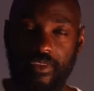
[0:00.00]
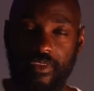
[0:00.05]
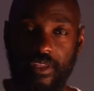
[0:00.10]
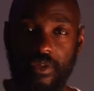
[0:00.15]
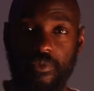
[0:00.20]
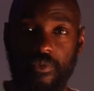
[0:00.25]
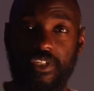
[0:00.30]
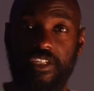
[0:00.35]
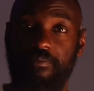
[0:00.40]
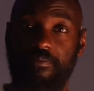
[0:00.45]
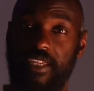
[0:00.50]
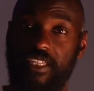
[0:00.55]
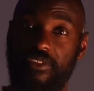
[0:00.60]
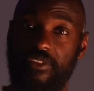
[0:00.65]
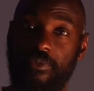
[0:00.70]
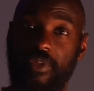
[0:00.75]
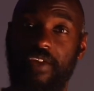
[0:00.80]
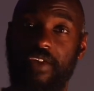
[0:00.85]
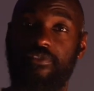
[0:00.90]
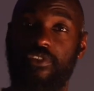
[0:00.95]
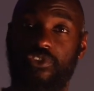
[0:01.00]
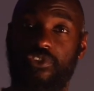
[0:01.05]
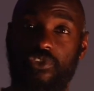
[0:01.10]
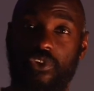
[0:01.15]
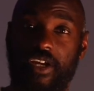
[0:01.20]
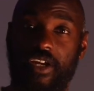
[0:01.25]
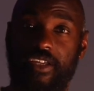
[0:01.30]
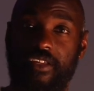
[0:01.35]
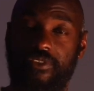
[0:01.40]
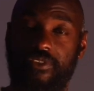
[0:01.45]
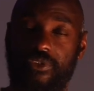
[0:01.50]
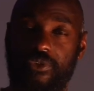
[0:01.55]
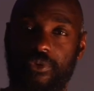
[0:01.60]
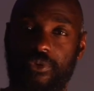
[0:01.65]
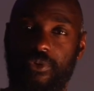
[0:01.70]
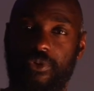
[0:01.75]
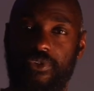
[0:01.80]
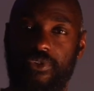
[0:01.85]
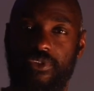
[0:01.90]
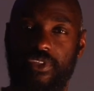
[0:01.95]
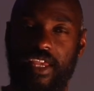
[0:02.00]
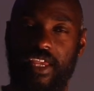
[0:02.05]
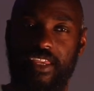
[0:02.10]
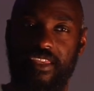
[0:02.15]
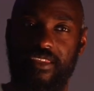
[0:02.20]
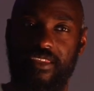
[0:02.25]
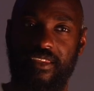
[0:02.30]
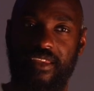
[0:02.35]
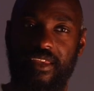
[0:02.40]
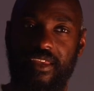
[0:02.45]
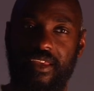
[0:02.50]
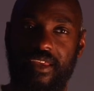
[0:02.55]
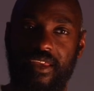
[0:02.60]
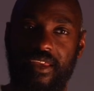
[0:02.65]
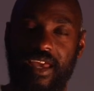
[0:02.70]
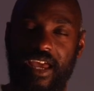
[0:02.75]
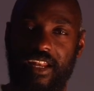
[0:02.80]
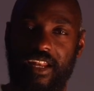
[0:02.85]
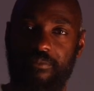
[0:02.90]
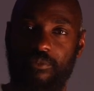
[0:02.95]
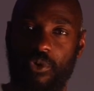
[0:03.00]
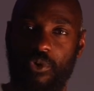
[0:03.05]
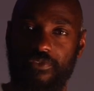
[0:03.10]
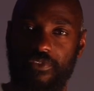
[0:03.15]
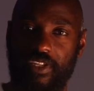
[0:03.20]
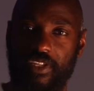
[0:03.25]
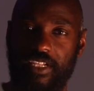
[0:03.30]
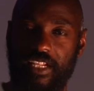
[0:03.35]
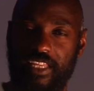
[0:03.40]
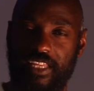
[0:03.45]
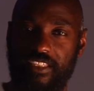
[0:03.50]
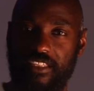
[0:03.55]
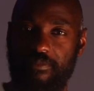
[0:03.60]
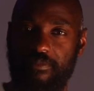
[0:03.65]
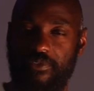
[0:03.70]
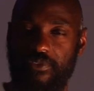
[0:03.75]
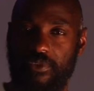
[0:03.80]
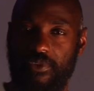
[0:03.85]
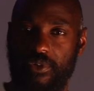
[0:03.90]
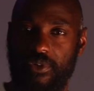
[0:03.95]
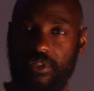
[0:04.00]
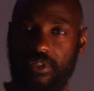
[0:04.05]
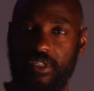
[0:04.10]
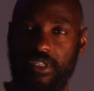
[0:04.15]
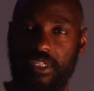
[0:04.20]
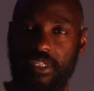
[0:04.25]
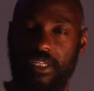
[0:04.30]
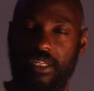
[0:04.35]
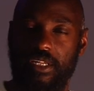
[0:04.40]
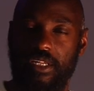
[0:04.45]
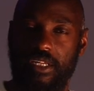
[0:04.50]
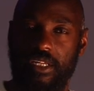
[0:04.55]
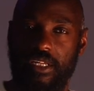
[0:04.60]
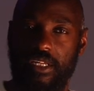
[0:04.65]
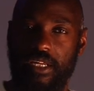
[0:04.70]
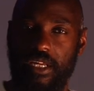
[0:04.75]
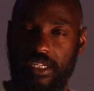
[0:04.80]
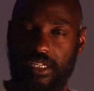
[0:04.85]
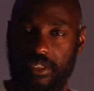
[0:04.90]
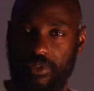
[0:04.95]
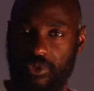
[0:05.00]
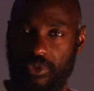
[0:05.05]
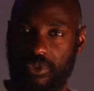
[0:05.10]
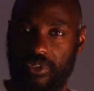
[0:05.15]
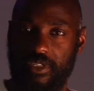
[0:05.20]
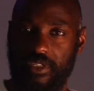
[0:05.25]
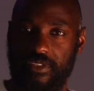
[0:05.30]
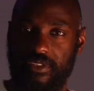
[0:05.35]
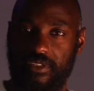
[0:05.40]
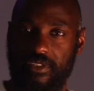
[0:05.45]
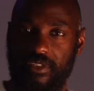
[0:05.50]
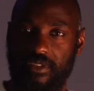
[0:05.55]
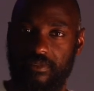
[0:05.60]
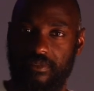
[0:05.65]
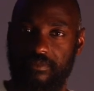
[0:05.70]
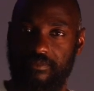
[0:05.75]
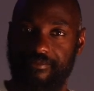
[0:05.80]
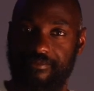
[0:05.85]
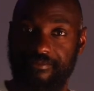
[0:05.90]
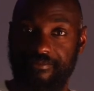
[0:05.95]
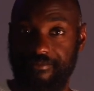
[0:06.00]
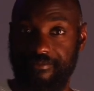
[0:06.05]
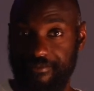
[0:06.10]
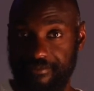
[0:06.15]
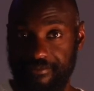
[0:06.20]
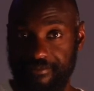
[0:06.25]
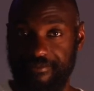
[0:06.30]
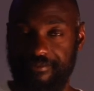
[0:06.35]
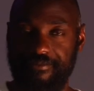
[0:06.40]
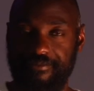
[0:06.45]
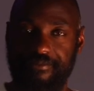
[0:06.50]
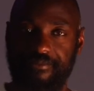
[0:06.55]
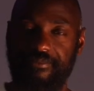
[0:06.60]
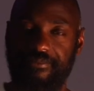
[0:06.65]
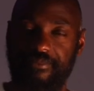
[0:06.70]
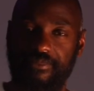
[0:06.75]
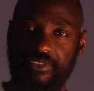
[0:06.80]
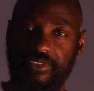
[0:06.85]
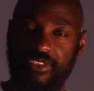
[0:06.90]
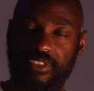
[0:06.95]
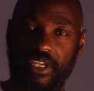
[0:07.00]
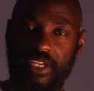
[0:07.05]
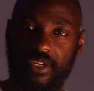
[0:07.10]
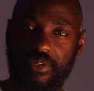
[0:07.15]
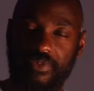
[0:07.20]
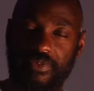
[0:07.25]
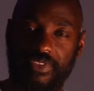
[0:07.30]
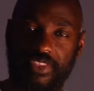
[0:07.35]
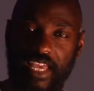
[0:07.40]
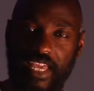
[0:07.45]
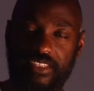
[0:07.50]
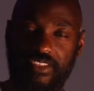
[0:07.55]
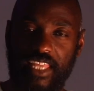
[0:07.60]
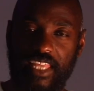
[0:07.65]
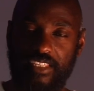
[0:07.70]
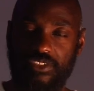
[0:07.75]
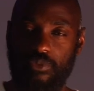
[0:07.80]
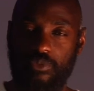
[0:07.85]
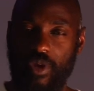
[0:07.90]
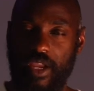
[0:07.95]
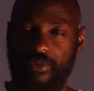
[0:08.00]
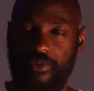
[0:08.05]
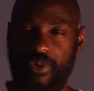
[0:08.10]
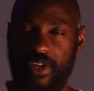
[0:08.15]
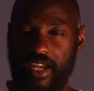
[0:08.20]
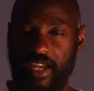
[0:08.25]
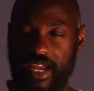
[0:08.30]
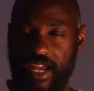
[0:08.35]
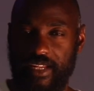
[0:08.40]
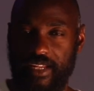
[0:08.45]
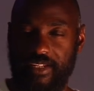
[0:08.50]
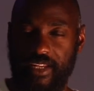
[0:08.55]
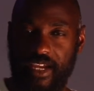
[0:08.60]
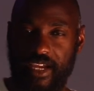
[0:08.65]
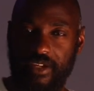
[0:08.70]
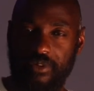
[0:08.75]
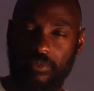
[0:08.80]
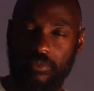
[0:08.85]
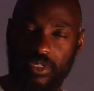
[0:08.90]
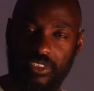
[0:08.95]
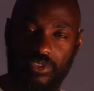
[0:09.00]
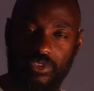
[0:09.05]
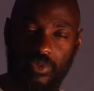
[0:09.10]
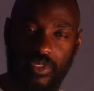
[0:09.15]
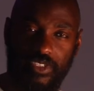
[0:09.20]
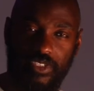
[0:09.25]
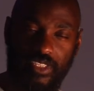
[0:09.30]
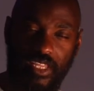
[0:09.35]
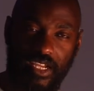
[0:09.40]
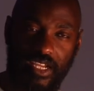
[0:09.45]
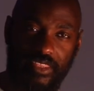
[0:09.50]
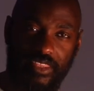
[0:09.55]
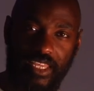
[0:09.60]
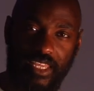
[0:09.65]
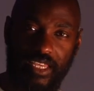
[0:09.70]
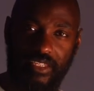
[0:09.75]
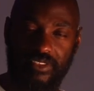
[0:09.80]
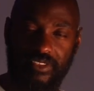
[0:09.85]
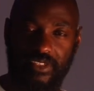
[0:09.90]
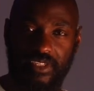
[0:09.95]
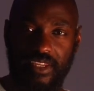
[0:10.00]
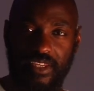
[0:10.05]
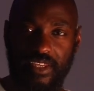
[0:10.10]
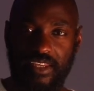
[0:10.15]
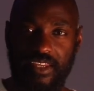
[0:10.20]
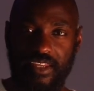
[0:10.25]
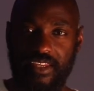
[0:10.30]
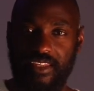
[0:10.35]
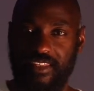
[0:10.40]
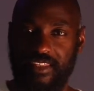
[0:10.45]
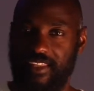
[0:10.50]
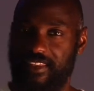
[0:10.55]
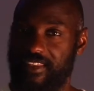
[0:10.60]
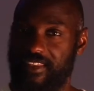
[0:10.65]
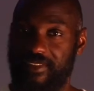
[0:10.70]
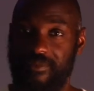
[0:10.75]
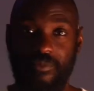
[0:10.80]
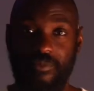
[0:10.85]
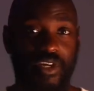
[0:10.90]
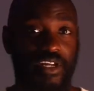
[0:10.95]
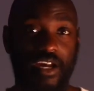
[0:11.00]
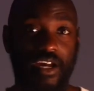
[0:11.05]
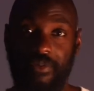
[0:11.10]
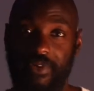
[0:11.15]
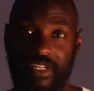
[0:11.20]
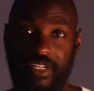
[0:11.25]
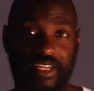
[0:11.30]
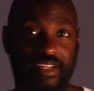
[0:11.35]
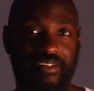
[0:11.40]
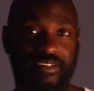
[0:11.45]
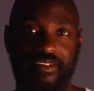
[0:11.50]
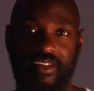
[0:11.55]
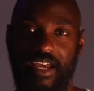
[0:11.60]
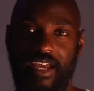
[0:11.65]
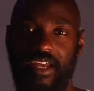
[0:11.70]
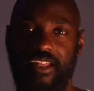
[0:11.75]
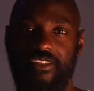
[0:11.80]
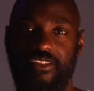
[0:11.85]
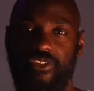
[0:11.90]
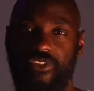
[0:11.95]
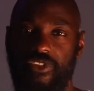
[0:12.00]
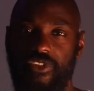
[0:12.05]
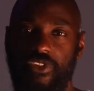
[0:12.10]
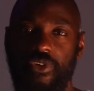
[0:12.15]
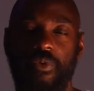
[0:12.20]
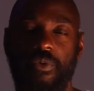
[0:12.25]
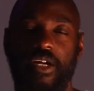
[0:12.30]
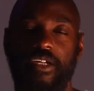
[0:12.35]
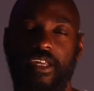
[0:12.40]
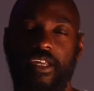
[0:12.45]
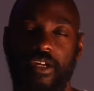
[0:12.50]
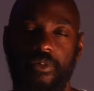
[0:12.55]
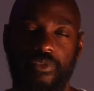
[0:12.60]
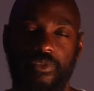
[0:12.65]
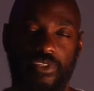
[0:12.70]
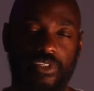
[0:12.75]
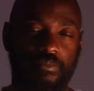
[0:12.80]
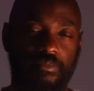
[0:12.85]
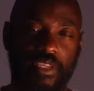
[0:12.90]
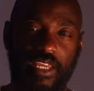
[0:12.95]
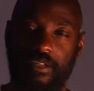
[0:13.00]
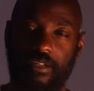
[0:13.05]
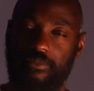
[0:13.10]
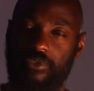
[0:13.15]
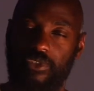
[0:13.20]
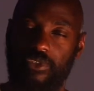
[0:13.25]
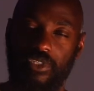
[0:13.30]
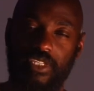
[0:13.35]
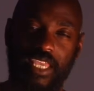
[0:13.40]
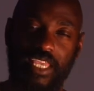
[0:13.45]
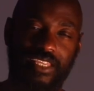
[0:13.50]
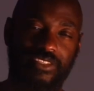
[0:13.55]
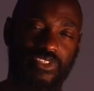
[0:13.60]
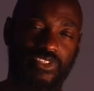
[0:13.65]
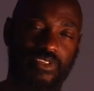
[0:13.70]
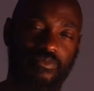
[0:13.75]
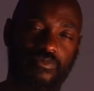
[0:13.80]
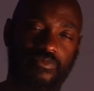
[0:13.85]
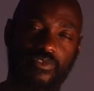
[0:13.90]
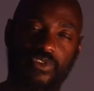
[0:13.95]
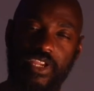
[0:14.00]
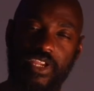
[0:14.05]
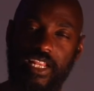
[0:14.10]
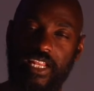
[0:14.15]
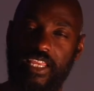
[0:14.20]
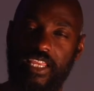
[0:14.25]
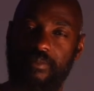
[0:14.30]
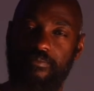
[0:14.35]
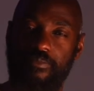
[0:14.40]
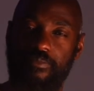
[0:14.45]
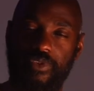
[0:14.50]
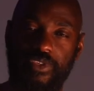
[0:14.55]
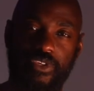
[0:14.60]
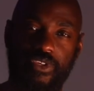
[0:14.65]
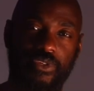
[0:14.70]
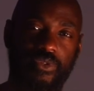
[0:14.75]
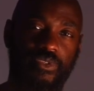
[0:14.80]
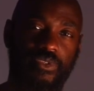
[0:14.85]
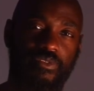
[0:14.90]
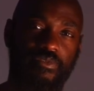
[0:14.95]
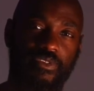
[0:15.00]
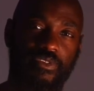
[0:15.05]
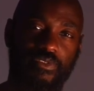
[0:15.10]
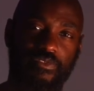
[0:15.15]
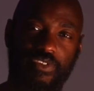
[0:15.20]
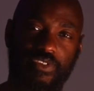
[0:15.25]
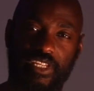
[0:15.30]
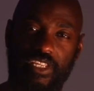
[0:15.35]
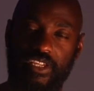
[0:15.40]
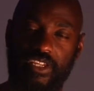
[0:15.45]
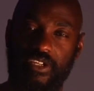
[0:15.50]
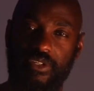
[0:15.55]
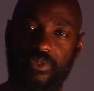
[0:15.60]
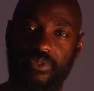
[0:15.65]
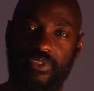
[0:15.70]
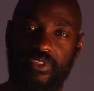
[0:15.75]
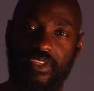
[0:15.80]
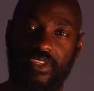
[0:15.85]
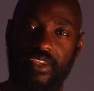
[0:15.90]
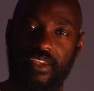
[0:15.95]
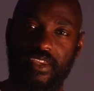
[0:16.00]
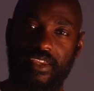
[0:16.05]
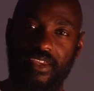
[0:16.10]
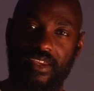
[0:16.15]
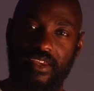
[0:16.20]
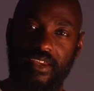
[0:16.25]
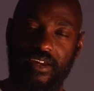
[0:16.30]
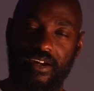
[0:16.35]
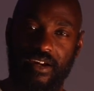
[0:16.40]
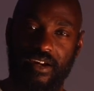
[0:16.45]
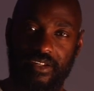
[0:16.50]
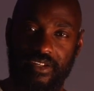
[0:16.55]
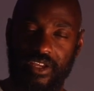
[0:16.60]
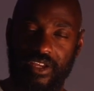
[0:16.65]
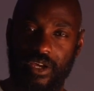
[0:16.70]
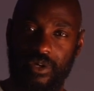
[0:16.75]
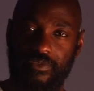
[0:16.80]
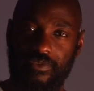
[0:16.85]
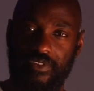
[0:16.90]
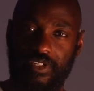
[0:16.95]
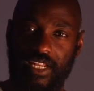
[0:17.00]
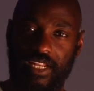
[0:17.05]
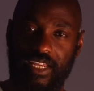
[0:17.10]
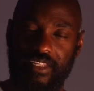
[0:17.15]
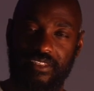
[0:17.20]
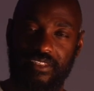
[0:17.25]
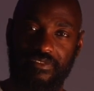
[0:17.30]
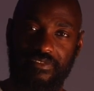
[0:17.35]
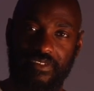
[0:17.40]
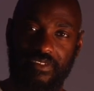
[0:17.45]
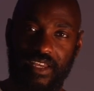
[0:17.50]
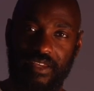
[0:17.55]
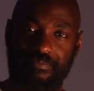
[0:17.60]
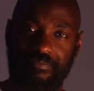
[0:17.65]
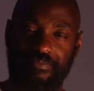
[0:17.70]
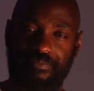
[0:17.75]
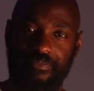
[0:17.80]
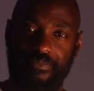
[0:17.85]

which means we have to try and source a anamorphic lens before early August. So that's where we are at now. Once we start that, then we're going in, and you are going to be able to get some really beautiful videos on Overland Fam.